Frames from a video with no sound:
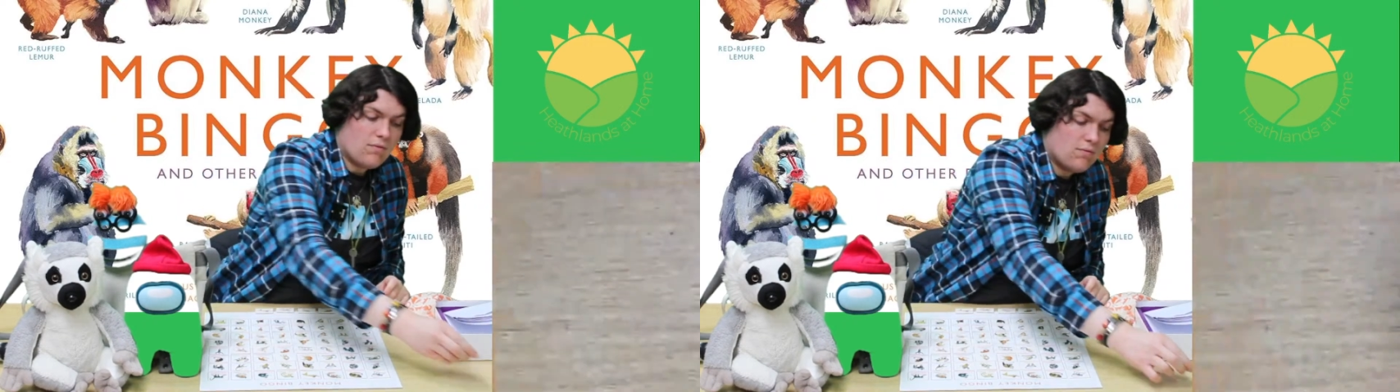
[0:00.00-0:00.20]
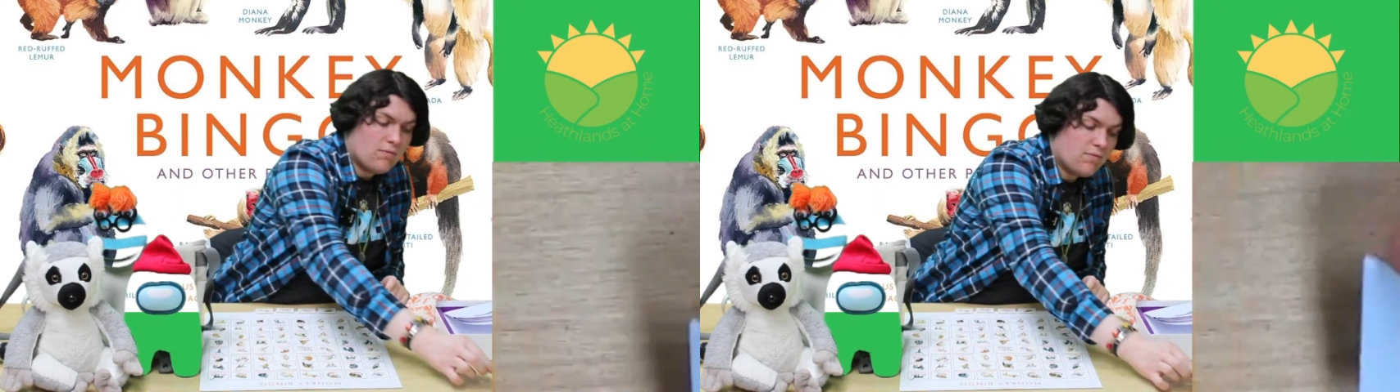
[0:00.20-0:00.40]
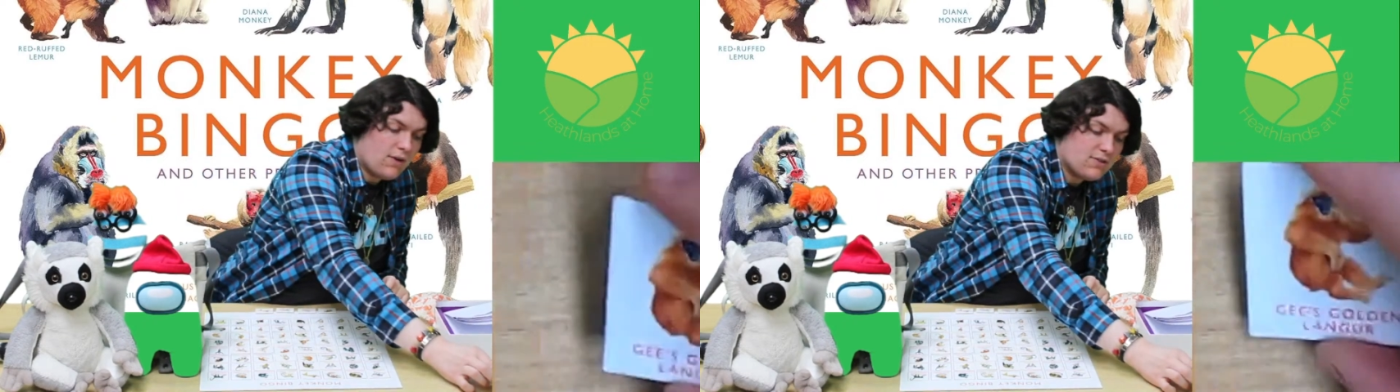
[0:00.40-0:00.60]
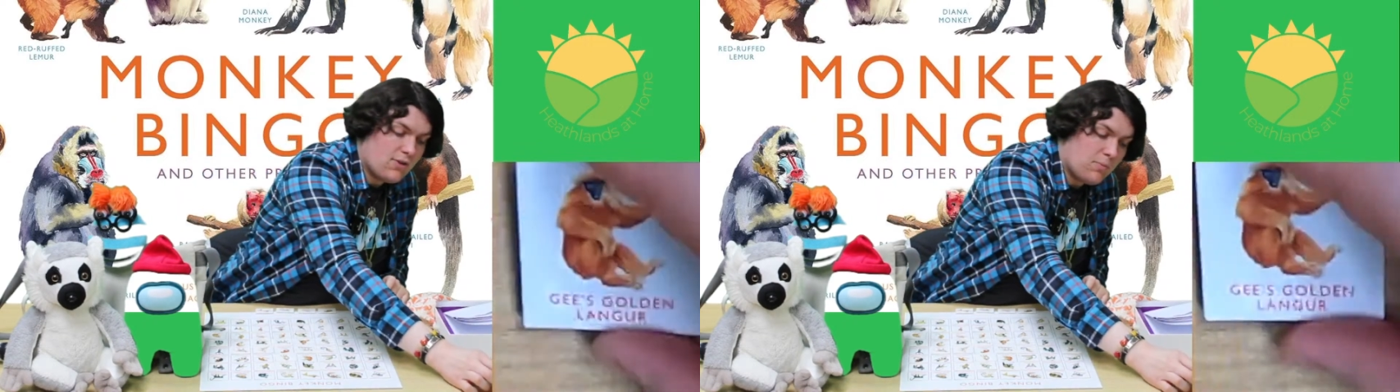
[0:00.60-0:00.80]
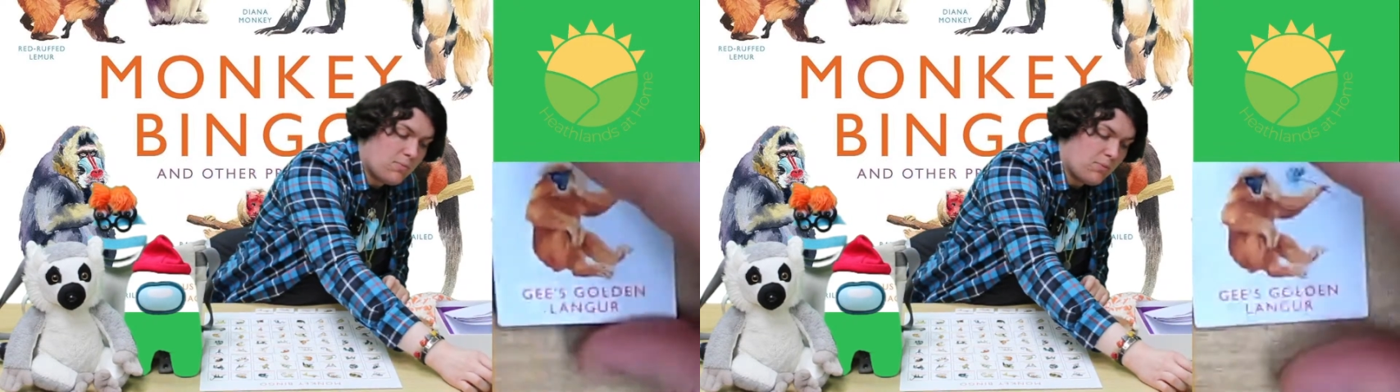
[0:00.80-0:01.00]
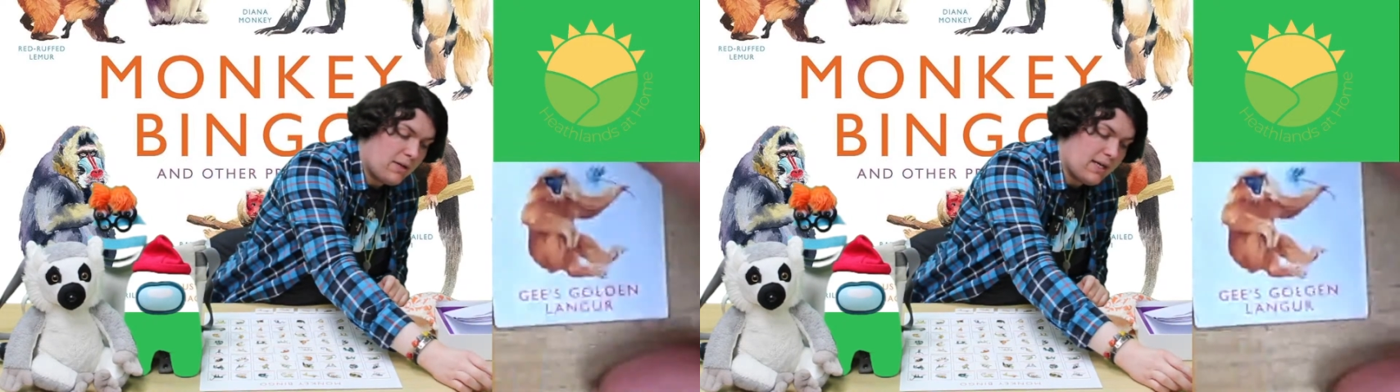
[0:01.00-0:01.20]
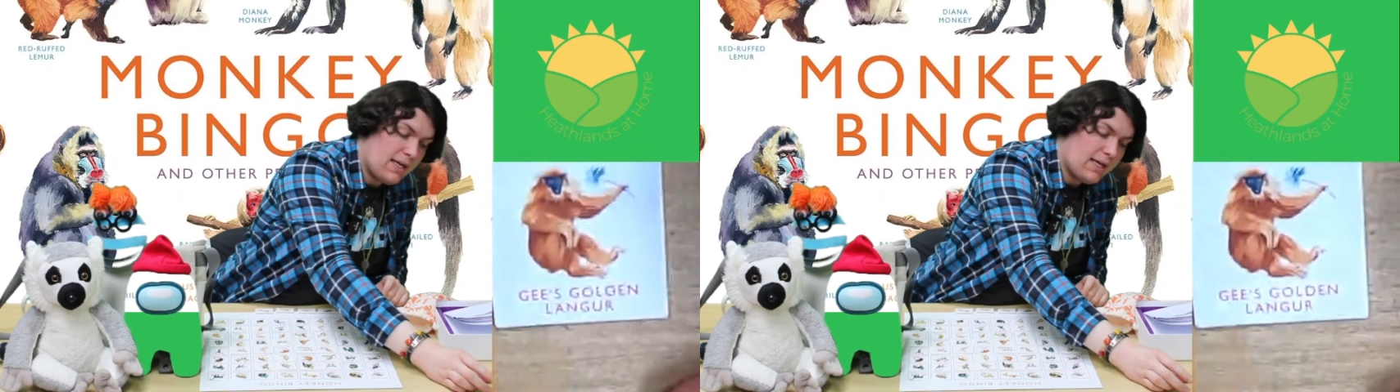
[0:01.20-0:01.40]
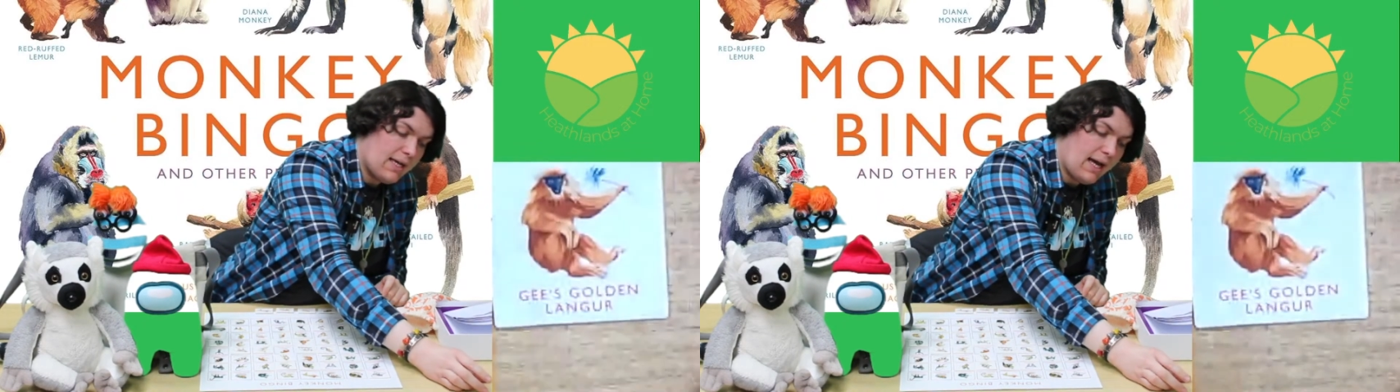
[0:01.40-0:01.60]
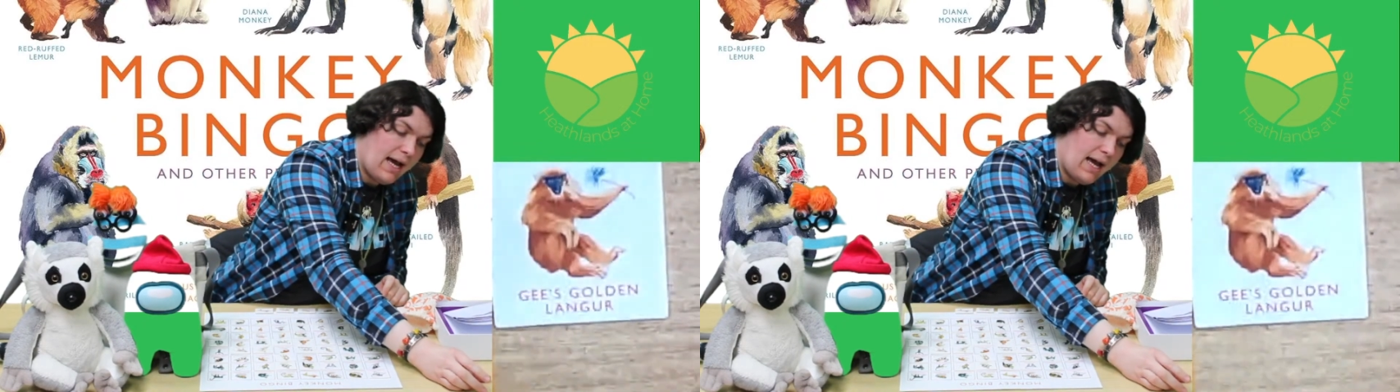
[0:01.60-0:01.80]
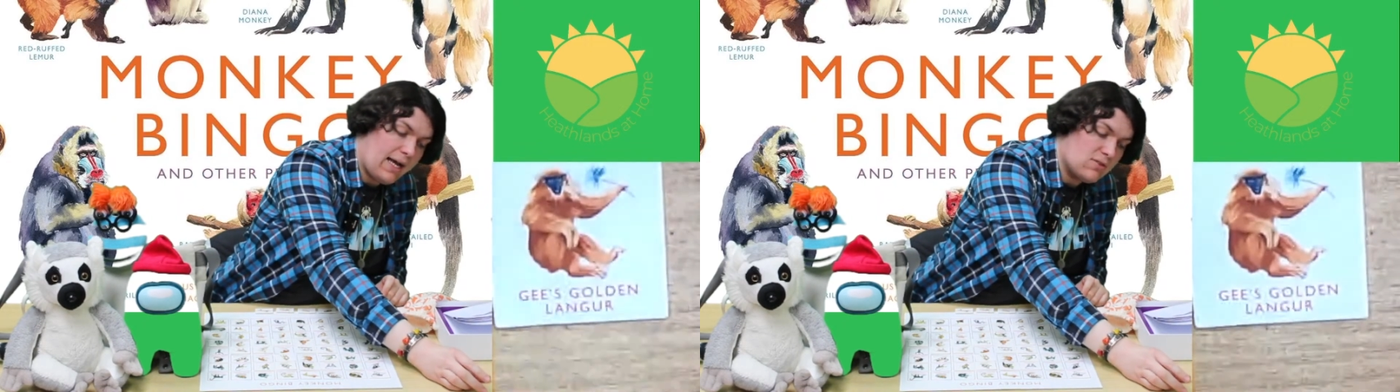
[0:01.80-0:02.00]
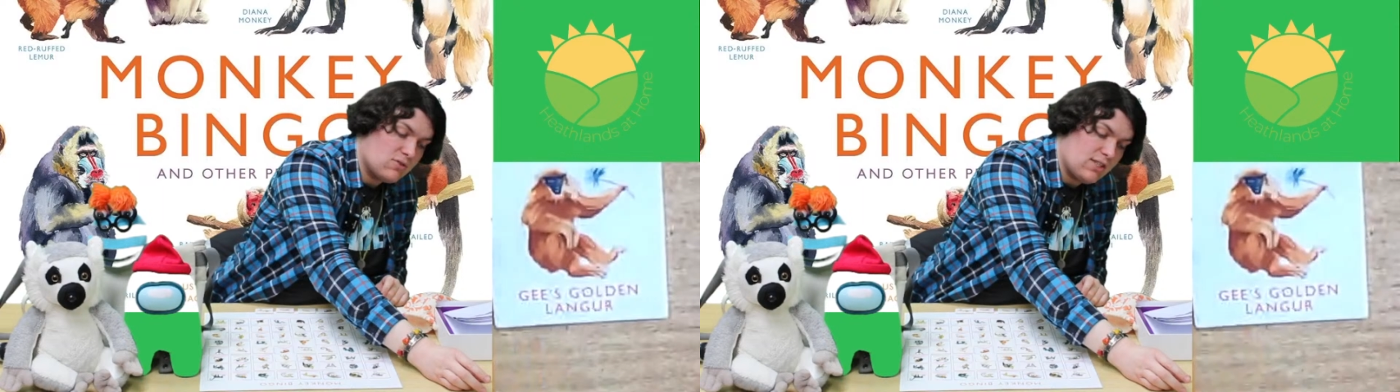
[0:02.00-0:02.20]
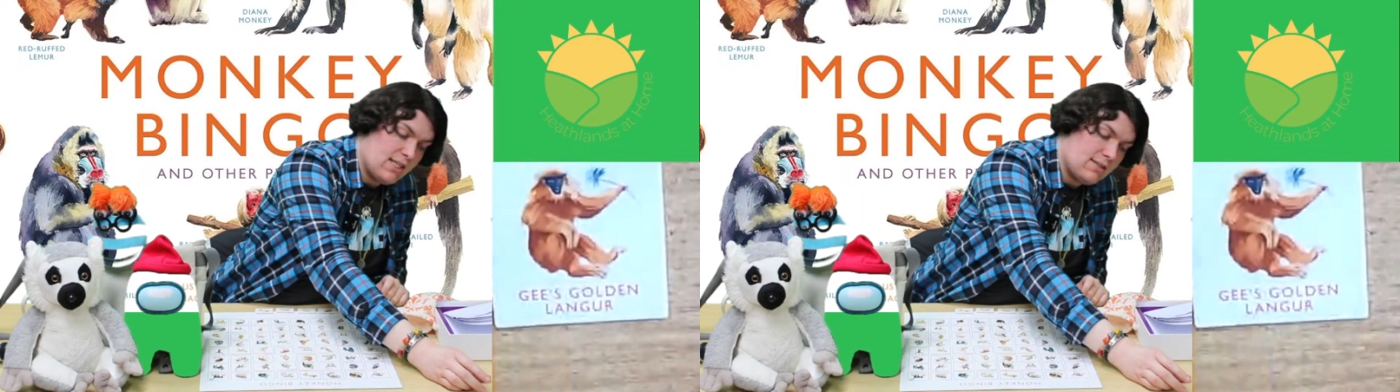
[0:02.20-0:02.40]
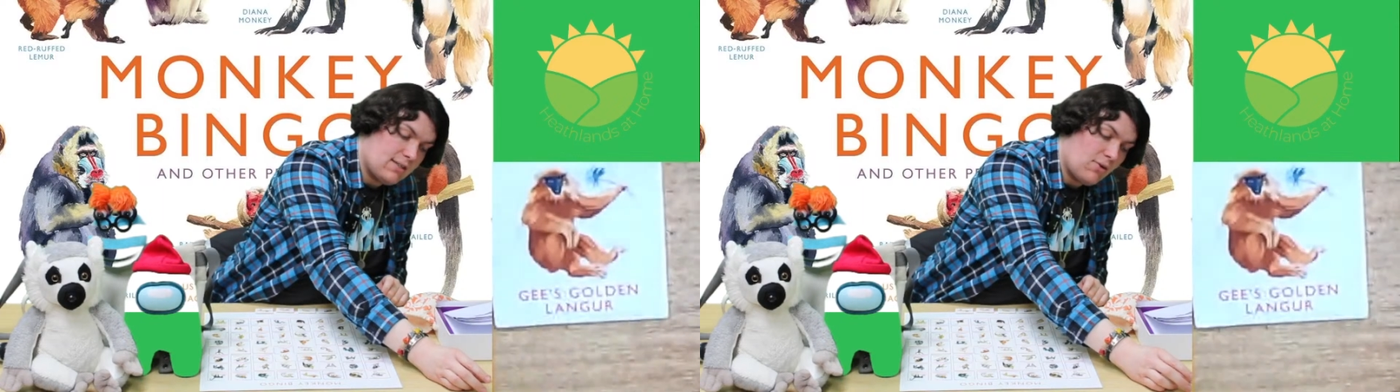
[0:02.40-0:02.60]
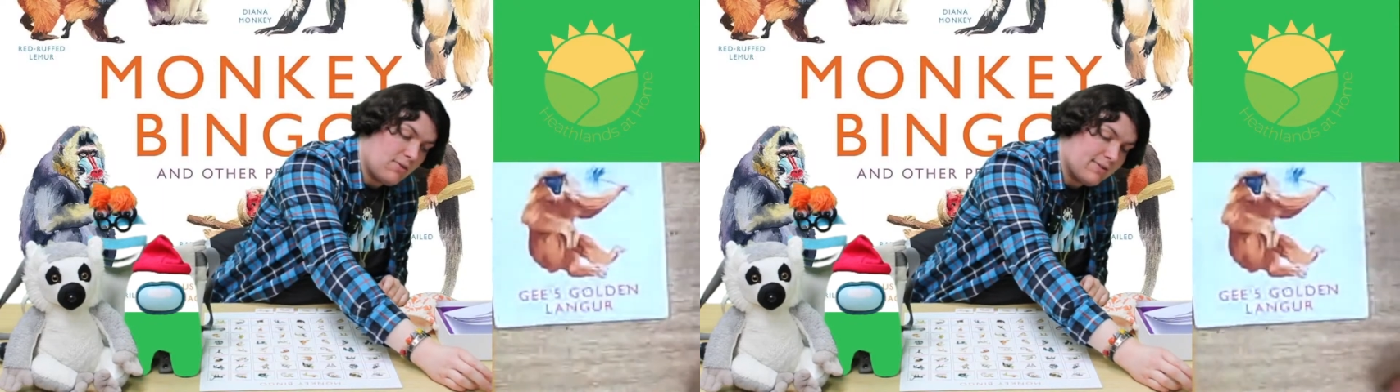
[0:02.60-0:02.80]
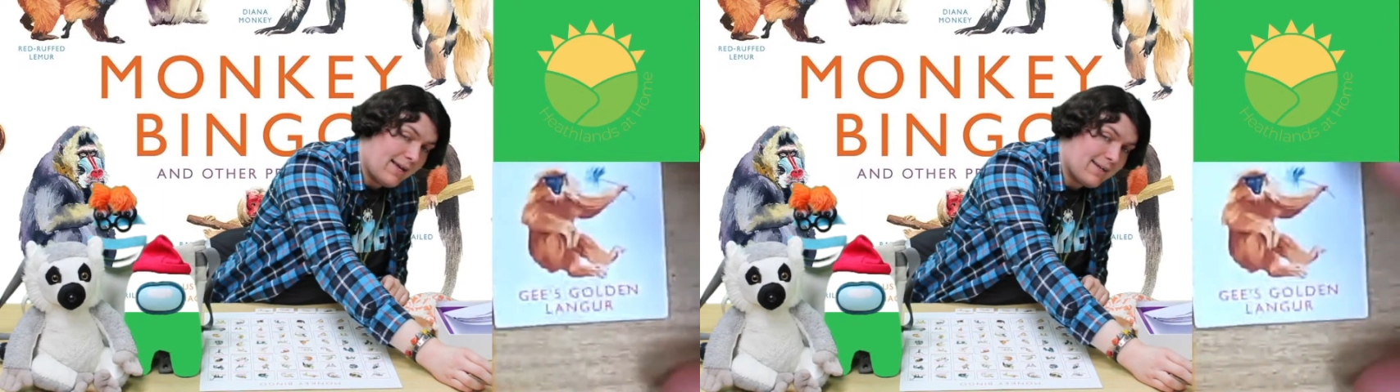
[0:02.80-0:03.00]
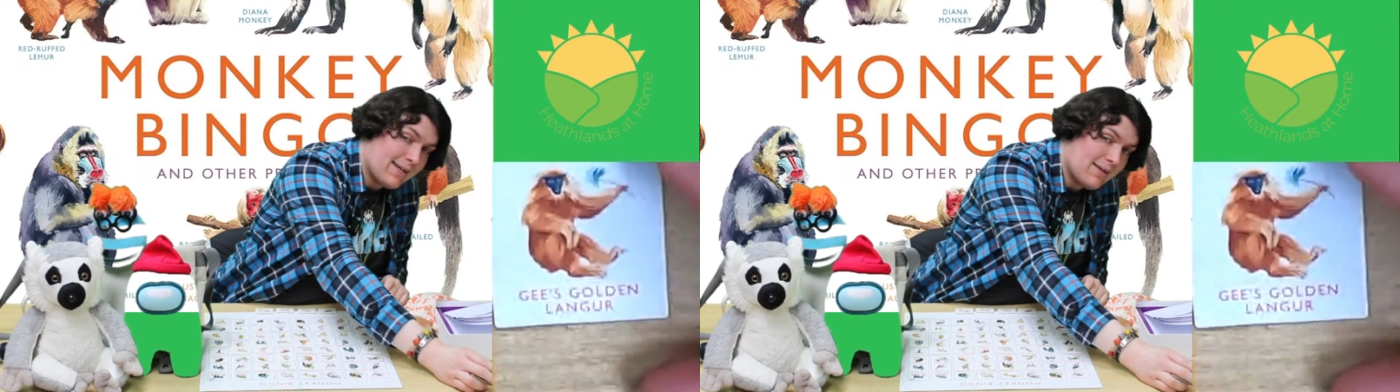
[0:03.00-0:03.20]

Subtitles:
First up, we had G's golden langur.